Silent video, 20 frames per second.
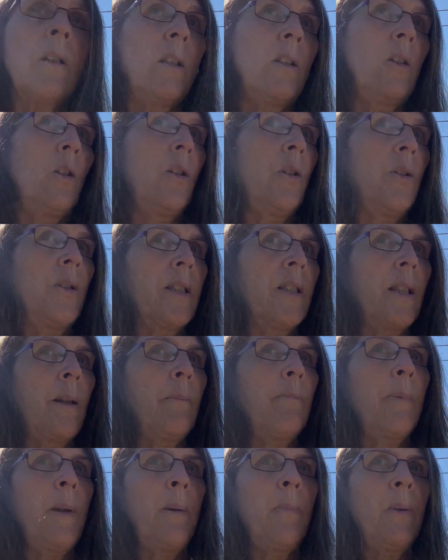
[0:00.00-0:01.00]
You know,
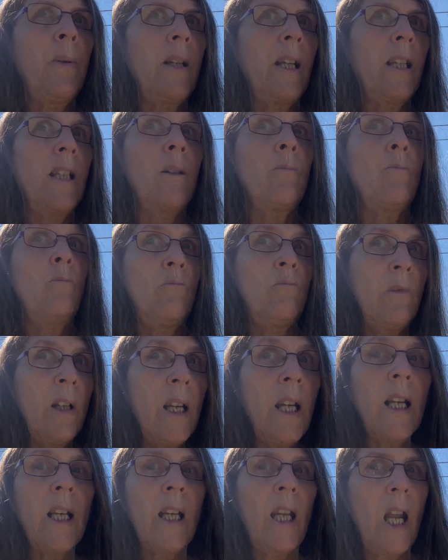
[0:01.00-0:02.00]
some people get them
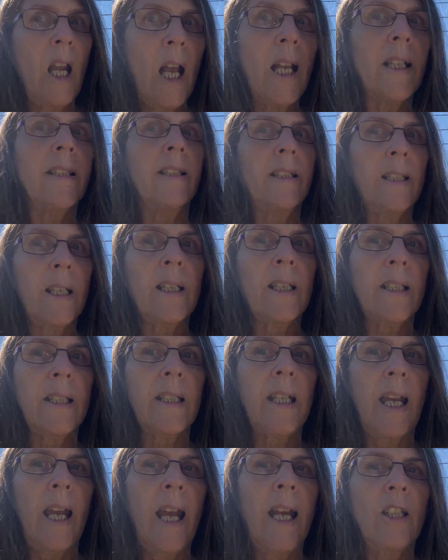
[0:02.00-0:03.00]
really as just
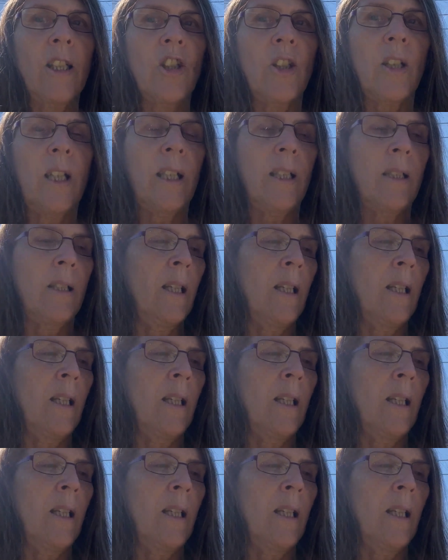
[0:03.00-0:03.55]
a hatchling.